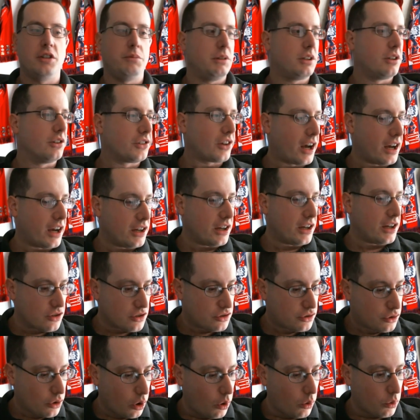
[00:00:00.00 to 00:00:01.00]
because I
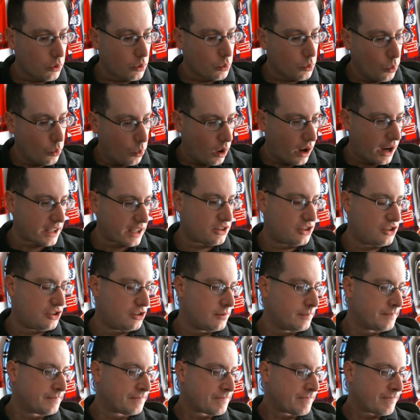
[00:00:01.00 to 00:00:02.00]
just don't
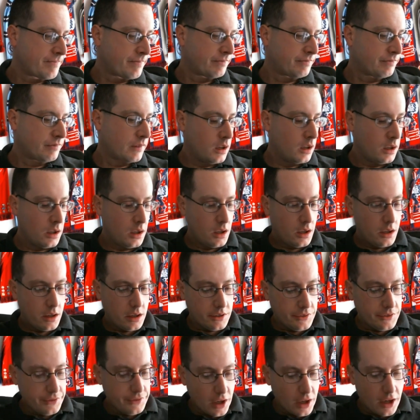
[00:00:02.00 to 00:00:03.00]
watch
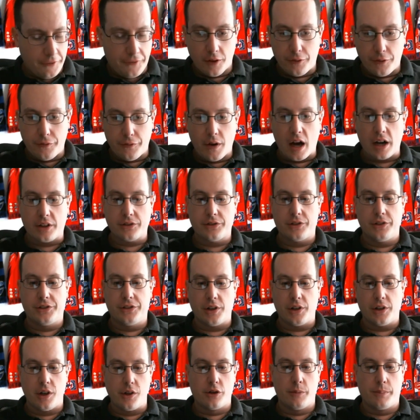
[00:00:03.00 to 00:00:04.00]
enough of Fox's
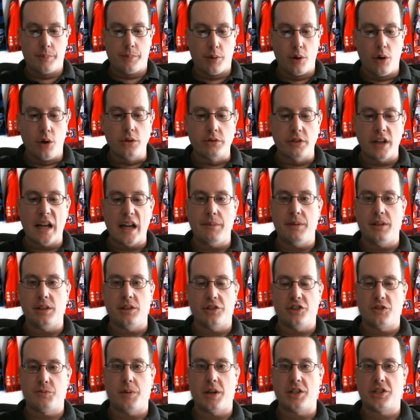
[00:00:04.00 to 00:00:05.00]
other programming,
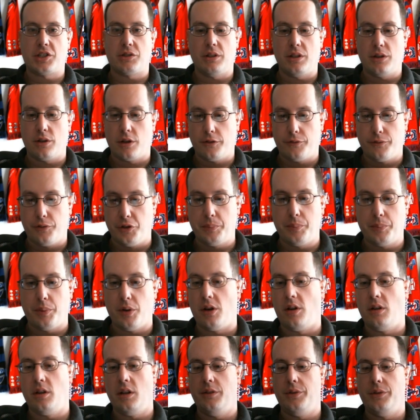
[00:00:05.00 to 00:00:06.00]
especially their
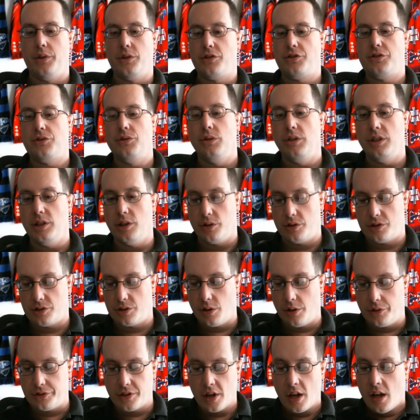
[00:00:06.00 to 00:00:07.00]
football and their studio
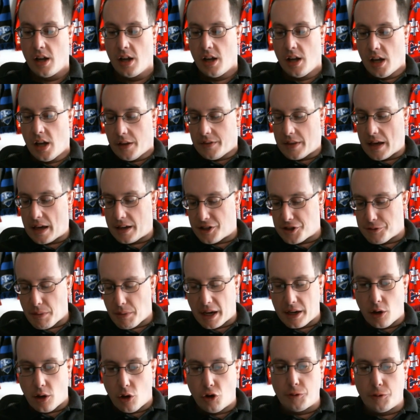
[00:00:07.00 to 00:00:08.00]
shows. That is
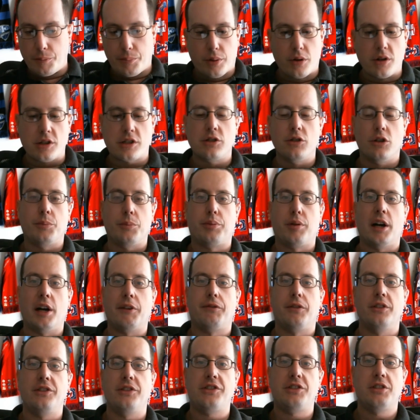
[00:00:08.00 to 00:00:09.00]
my own personal
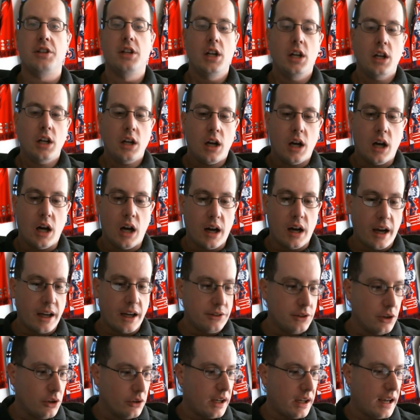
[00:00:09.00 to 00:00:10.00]
preference. I
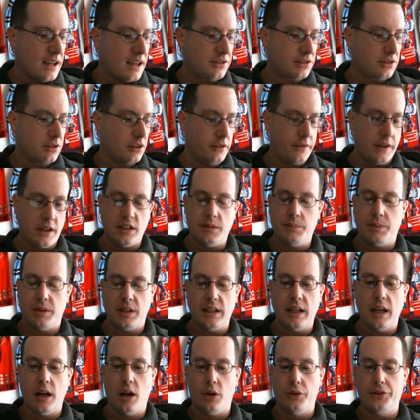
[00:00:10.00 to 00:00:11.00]
don't ask it of
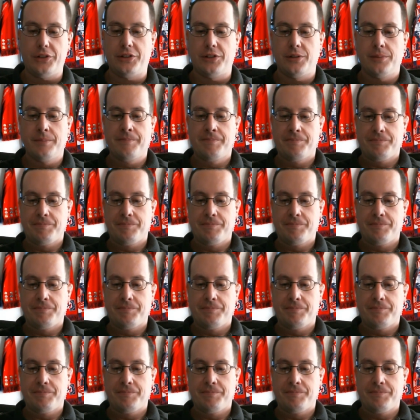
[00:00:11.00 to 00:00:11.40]
anybody else.